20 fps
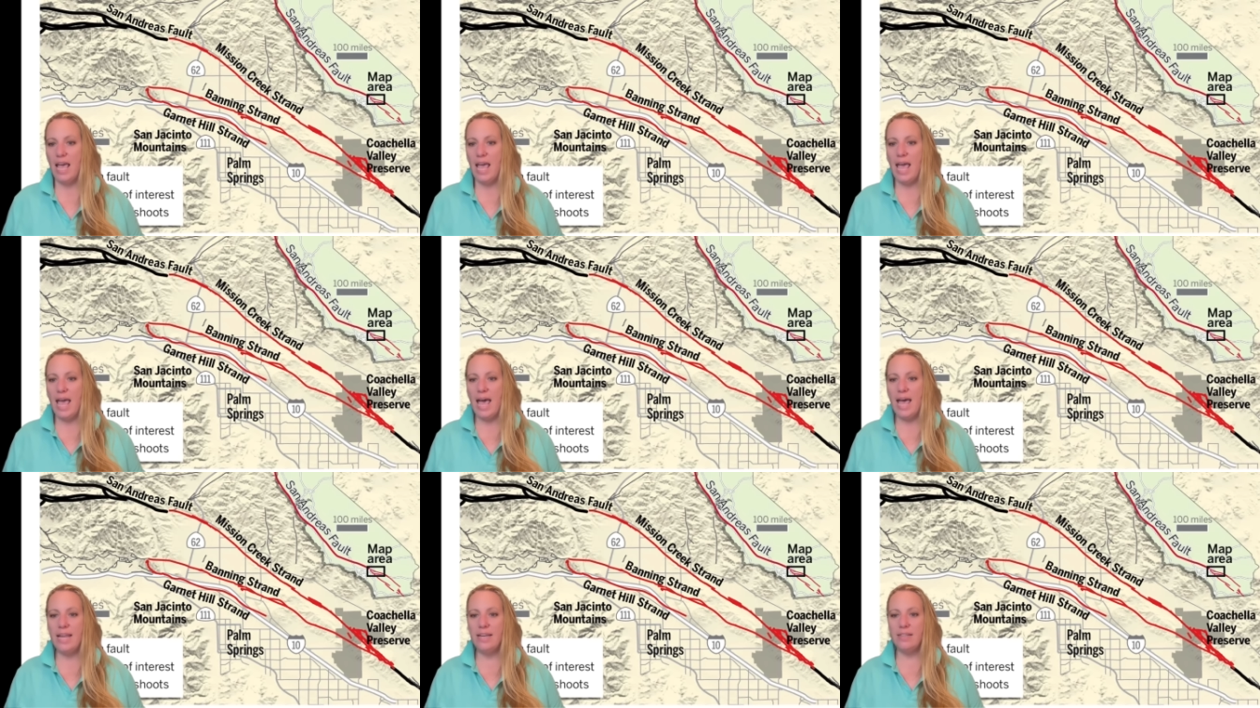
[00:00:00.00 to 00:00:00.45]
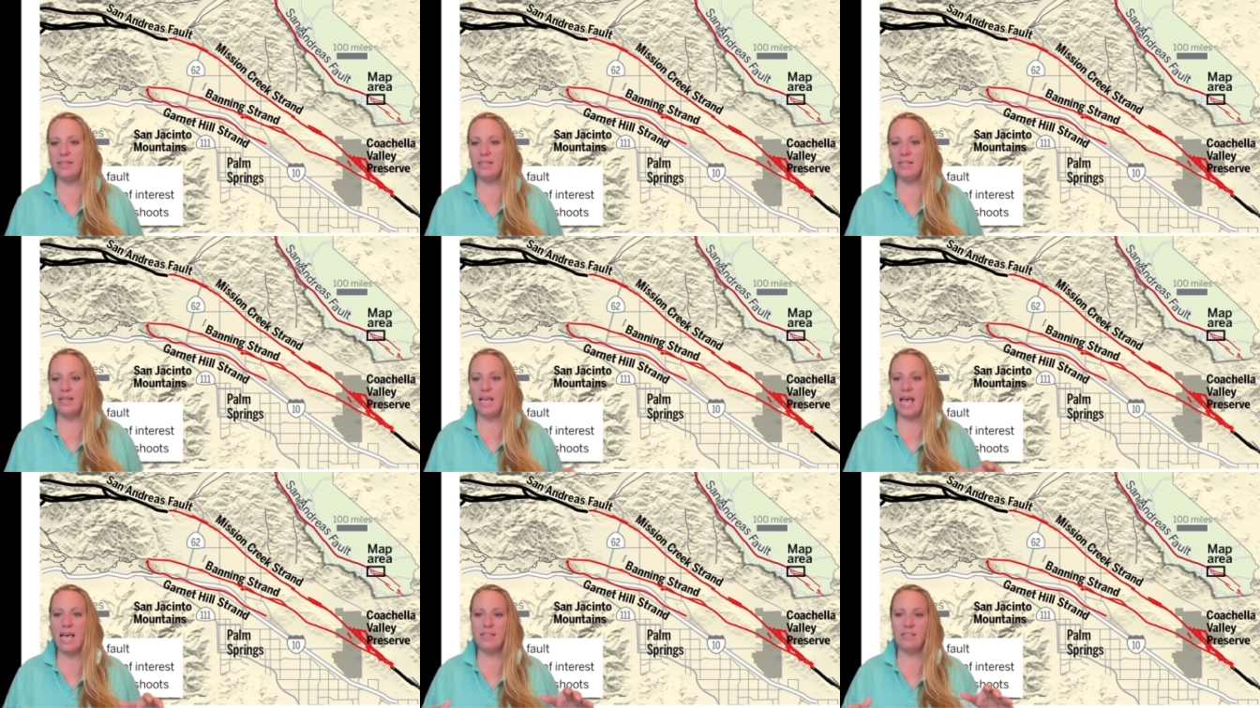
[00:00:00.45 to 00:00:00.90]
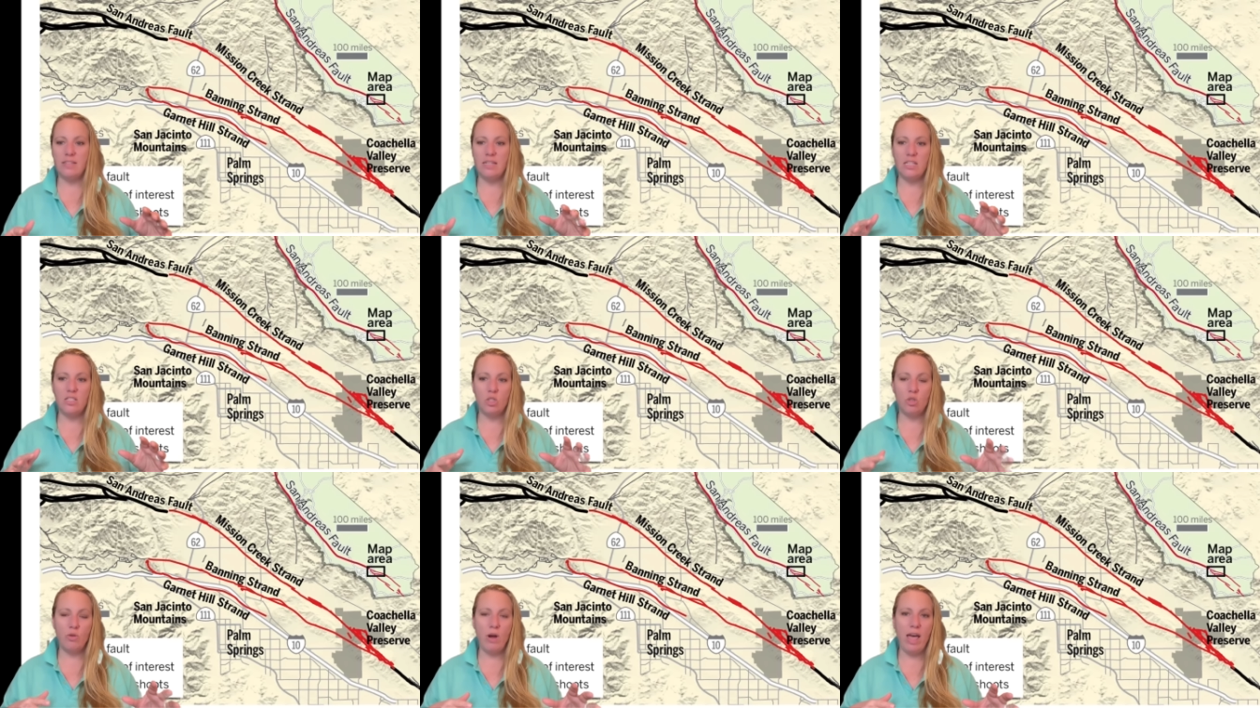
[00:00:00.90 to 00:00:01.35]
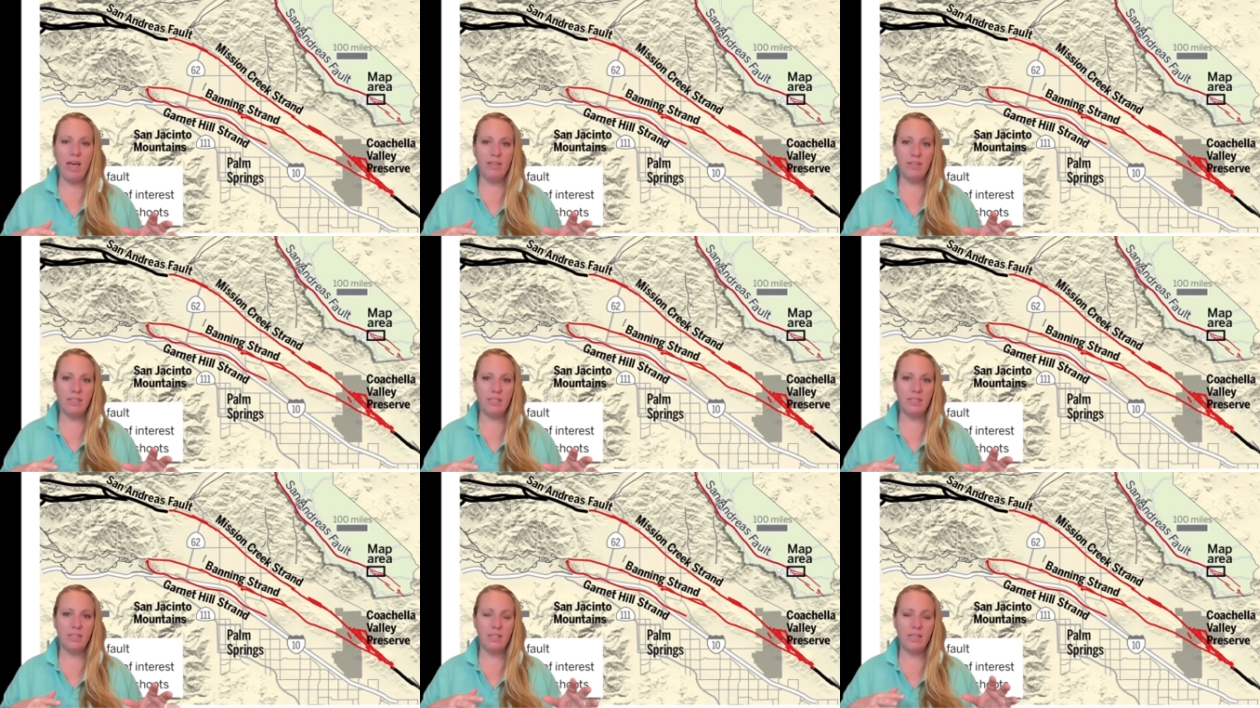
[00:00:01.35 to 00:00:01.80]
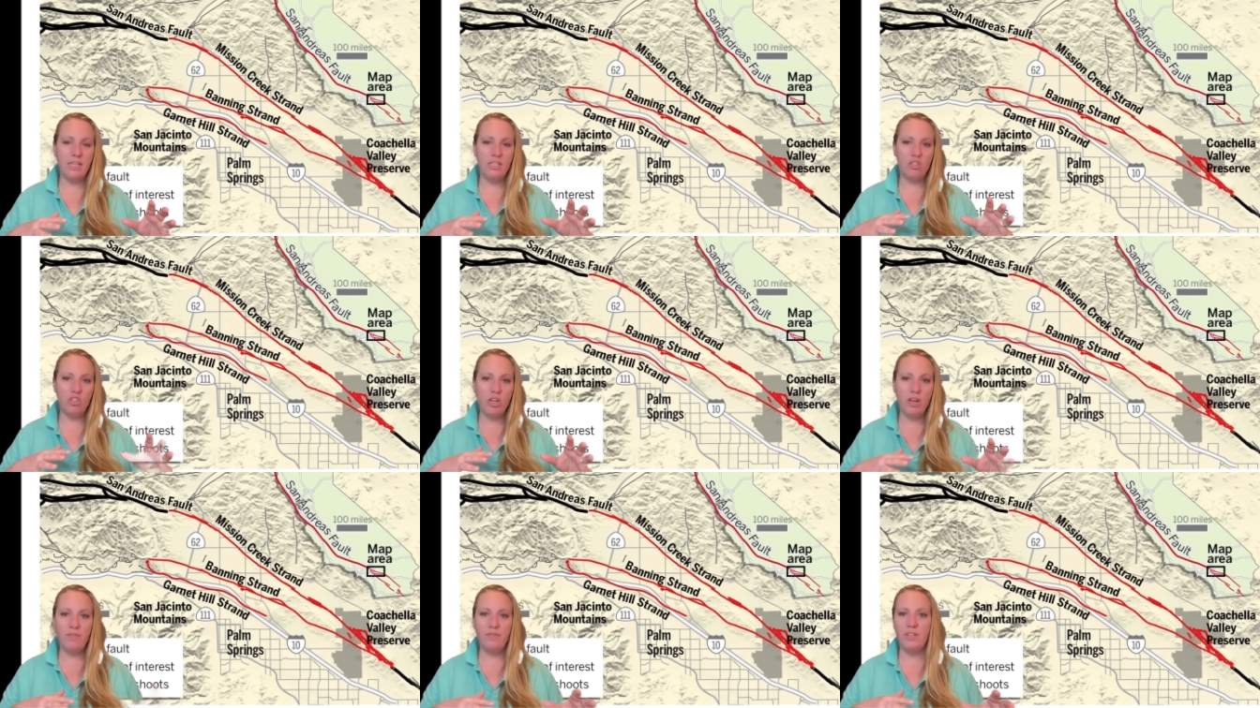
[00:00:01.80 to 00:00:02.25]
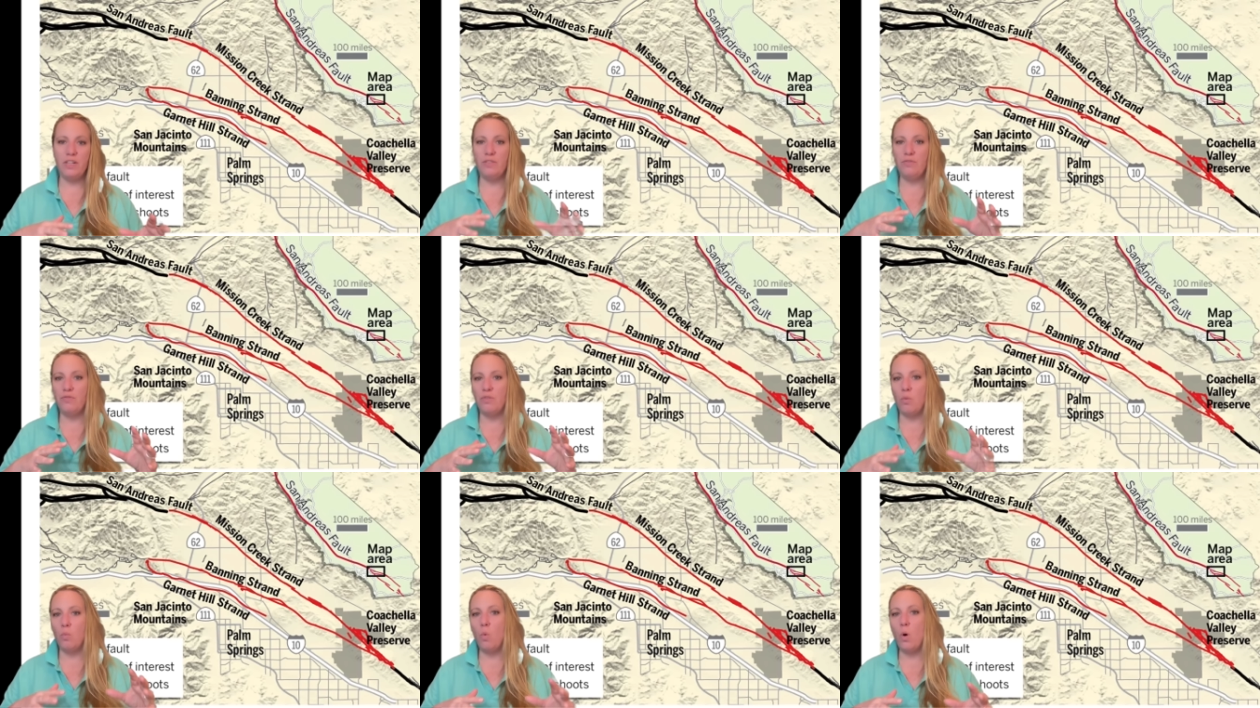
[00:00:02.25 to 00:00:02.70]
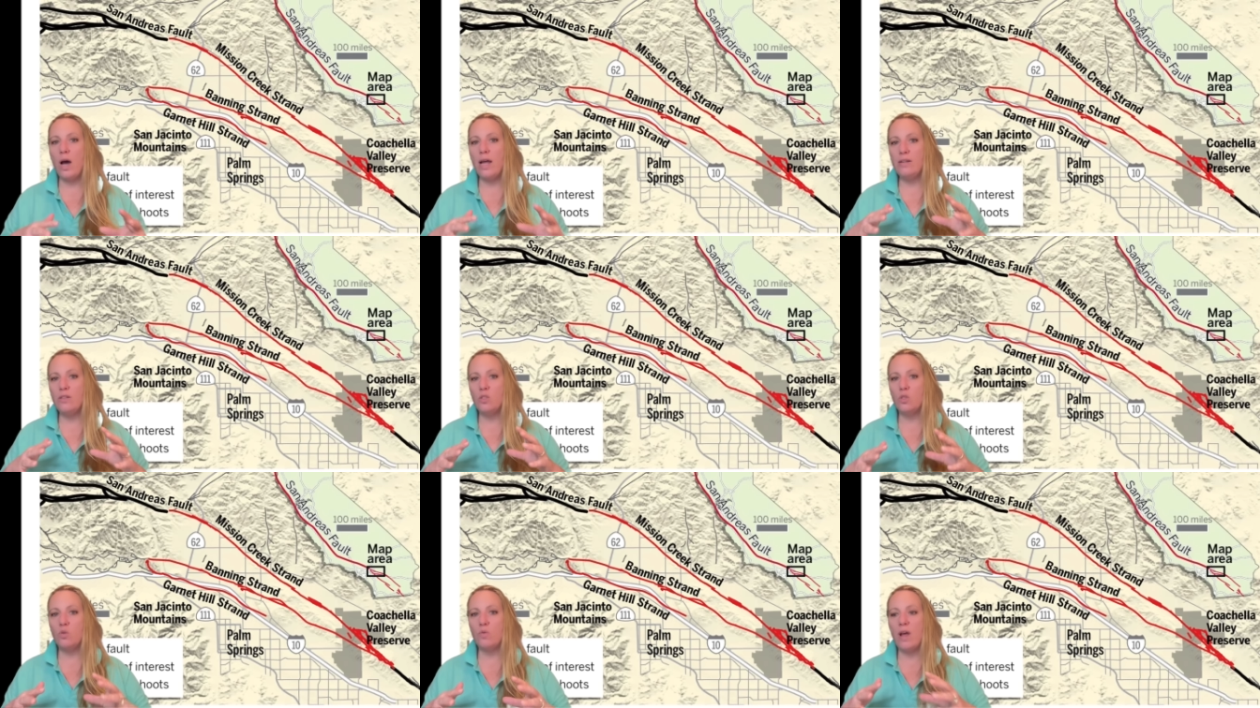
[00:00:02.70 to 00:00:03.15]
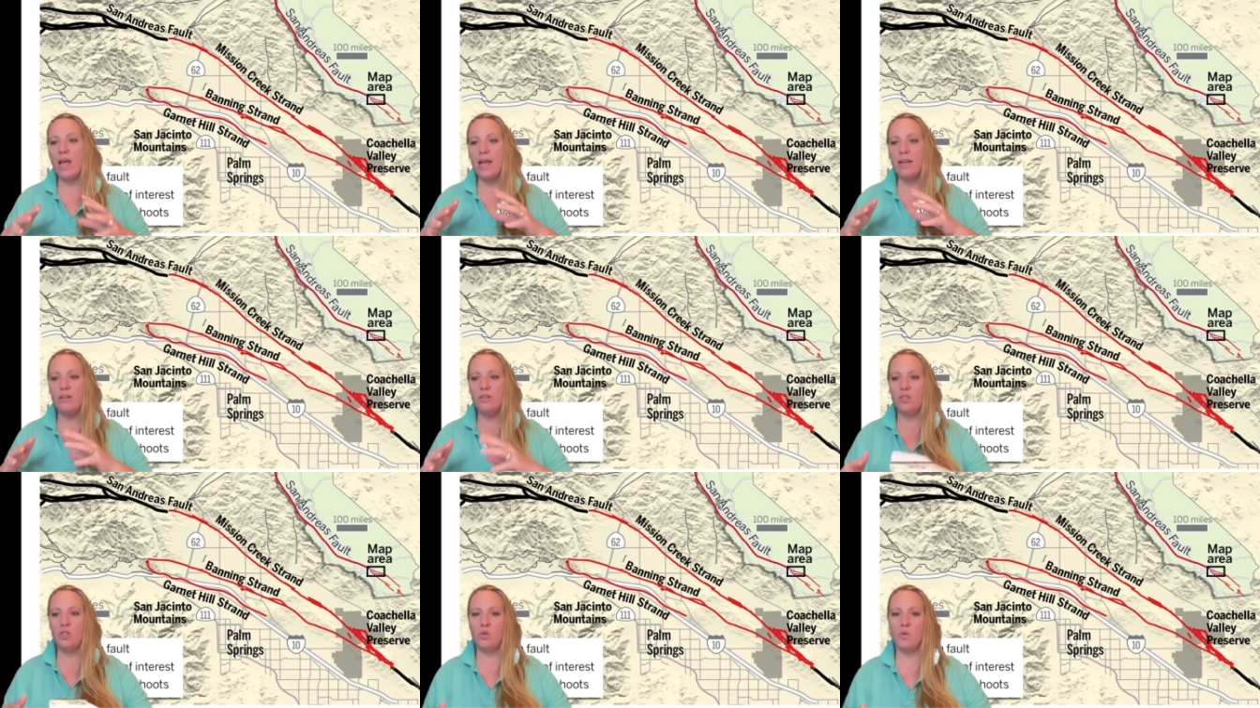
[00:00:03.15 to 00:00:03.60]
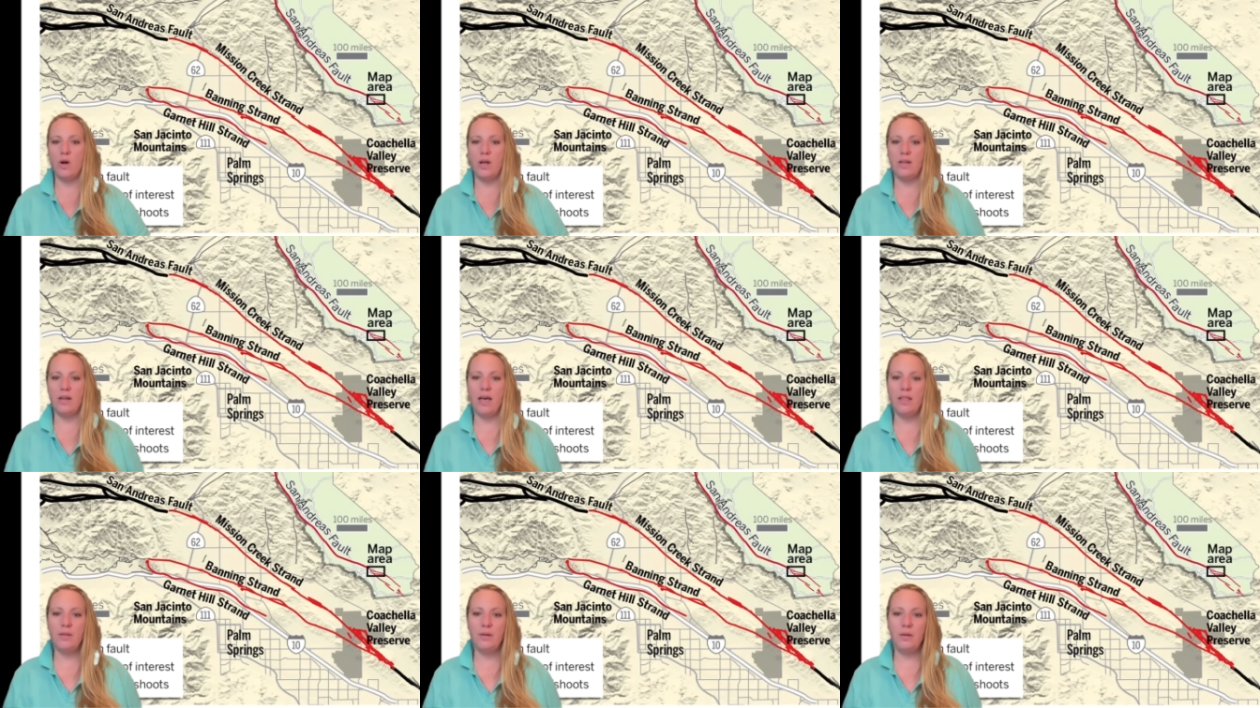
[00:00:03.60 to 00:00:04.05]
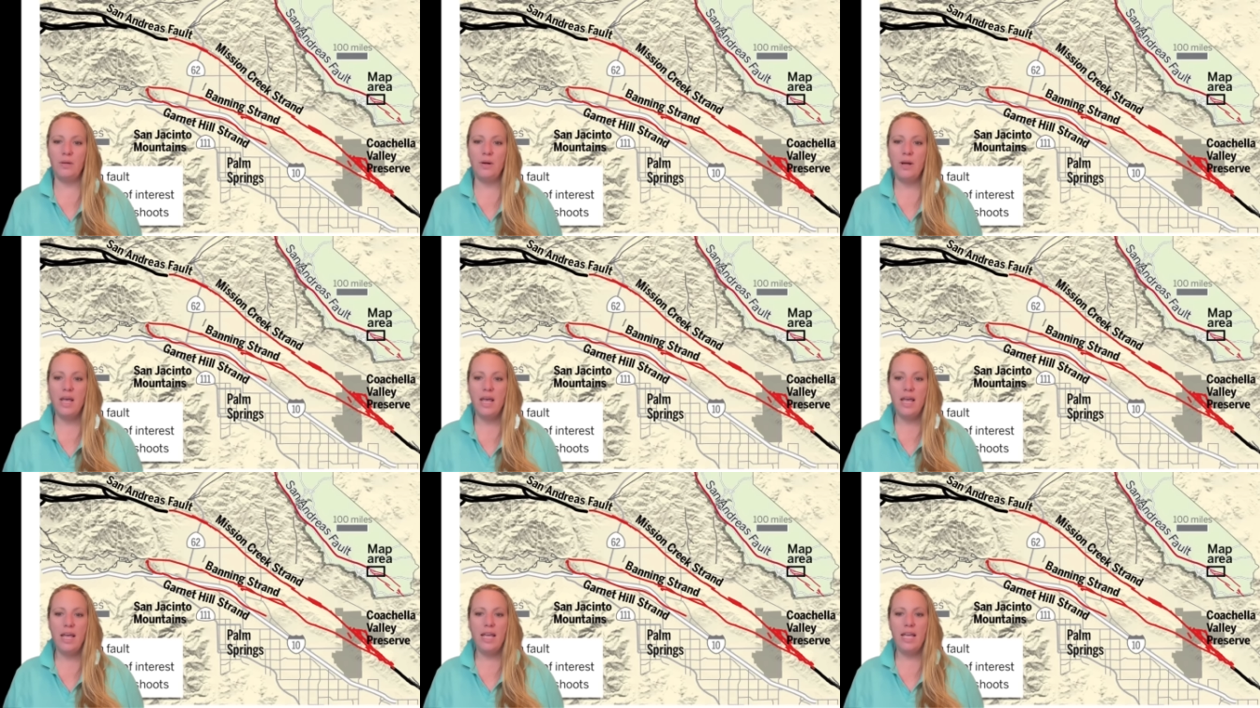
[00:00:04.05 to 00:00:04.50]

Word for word: And as the stress is shifting from one strand to another,